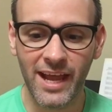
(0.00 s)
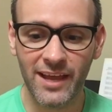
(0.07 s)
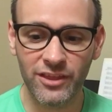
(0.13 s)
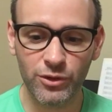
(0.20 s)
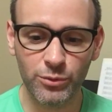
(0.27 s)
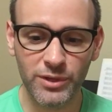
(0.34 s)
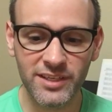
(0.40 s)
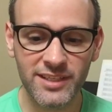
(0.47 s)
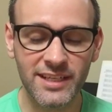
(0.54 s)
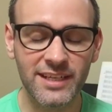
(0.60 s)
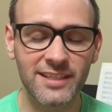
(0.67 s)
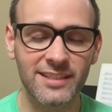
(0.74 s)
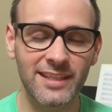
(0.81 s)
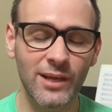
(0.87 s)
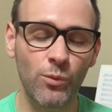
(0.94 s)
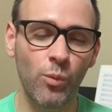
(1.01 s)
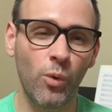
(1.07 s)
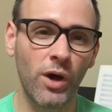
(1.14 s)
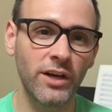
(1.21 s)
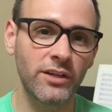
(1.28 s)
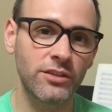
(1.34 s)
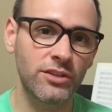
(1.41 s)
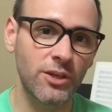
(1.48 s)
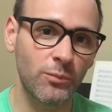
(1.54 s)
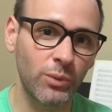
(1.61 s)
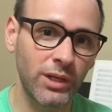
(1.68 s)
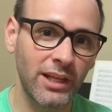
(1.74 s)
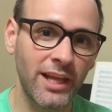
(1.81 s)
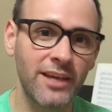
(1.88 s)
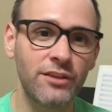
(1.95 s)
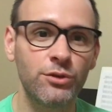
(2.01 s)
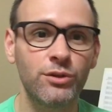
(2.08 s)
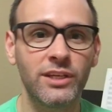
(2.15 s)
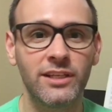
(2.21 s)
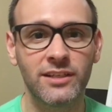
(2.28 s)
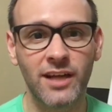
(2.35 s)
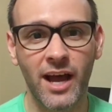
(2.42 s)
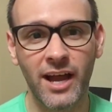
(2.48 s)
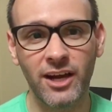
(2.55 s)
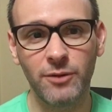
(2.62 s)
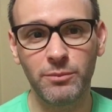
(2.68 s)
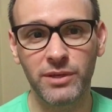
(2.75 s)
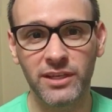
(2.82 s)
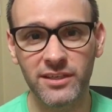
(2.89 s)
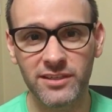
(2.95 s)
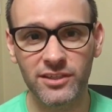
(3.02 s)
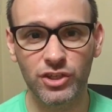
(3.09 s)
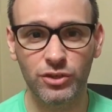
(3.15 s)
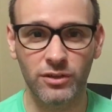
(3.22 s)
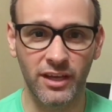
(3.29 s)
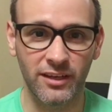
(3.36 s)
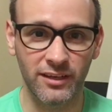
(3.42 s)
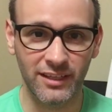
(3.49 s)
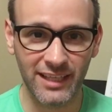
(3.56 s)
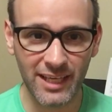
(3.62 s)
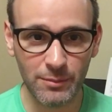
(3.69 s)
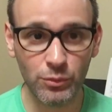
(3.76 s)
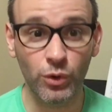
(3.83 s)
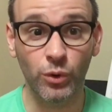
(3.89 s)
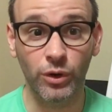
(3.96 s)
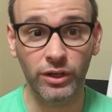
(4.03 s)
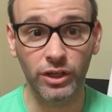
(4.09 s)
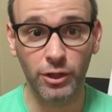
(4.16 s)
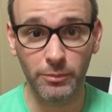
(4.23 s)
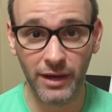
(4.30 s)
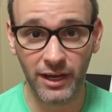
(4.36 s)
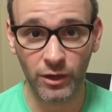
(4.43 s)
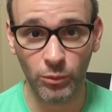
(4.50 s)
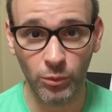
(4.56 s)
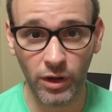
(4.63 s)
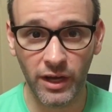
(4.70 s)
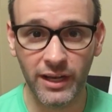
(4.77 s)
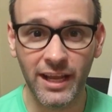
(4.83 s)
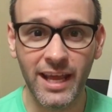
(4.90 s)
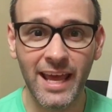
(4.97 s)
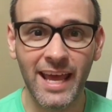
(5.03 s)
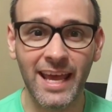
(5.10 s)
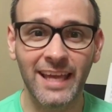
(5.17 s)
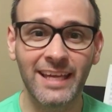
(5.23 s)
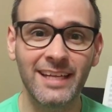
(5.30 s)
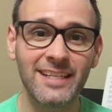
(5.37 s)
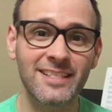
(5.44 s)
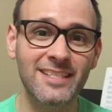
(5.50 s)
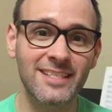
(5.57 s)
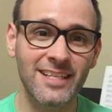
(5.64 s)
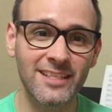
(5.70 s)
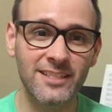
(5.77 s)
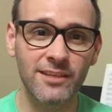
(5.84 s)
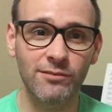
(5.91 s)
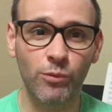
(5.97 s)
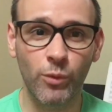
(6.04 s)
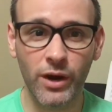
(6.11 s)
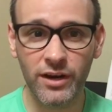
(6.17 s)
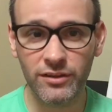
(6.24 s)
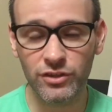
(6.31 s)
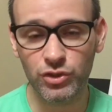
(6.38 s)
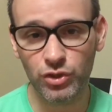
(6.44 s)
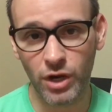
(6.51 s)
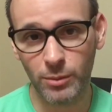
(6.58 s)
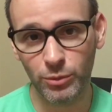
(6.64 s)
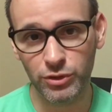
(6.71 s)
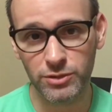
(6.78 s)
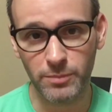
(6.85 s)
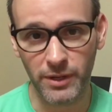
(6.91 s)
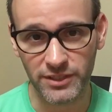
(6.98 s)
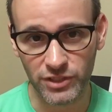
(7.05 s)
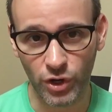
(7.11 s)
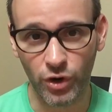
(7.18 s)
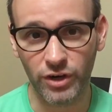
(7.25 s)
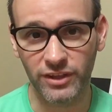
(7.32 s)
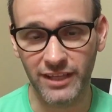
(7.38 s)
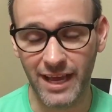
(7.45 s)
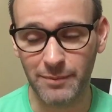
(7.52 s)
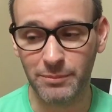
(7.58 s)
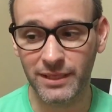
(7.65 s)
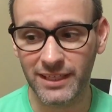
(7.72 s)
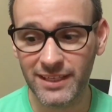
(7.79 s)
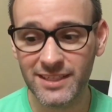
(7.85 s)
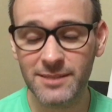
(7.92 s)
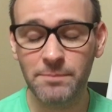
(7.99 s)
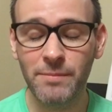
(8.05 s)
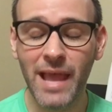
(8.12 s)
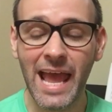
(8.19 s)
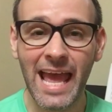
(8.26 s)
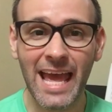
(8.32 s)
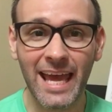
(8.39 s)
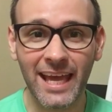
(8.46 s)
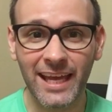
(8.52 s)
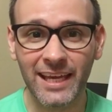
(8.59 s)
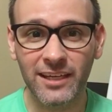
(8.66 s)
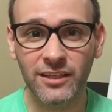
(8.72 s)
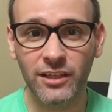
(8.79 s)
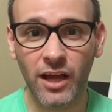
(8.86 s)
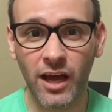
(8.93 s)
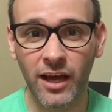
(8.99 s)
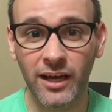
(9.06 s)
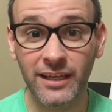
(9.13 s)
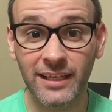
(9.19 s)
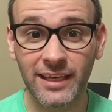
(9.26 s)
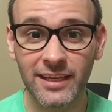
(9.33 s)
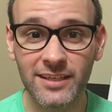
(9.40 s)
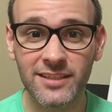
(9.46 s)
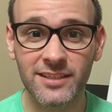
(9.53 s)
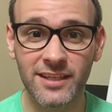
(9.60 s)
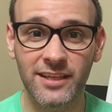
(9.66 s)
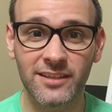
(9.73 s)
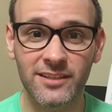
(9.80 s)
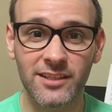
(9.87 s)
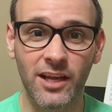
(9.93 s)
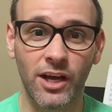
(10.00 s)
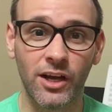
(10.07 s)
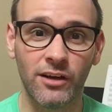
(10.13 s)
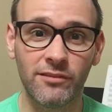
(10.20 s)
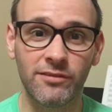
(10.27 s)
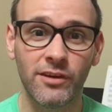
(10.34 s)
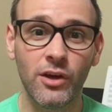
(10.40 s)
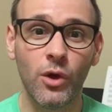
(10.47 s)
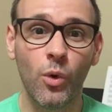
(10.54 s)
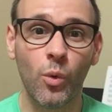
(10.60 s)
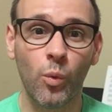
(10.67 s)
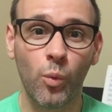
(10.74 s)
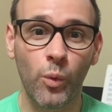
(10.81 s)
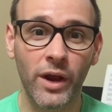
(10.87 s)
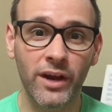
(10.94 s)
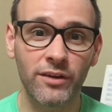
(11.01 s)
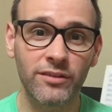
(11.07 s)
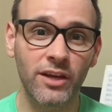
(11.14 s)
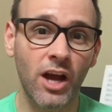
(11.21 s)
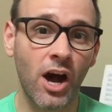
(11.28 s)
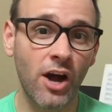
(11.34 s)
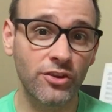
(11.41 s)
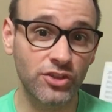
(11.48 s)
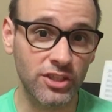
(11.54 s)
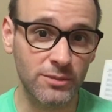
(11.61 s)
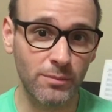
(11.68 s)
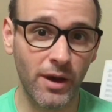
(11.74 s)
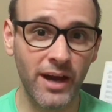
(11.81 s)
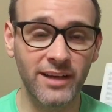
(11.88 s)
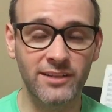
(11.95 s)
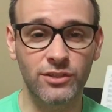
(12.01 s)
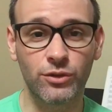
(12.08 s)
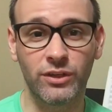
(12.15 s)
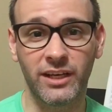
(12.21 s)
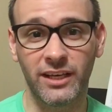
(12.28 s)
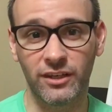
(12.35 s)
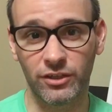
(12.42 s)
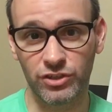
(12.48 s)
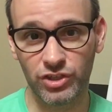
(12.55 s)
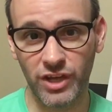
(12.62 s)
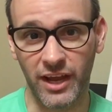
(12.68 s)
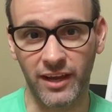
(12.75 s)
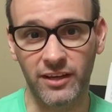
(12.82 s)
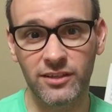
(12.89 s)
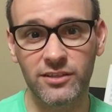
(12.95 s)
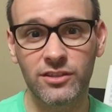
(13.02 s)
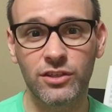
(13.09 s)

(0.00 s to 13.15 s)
And the reason is they want to play through the entire piece and keep going no matter what, and get a sense of where the trouble spots are in that piece, and get a sense of where the conscious mind is going to interject.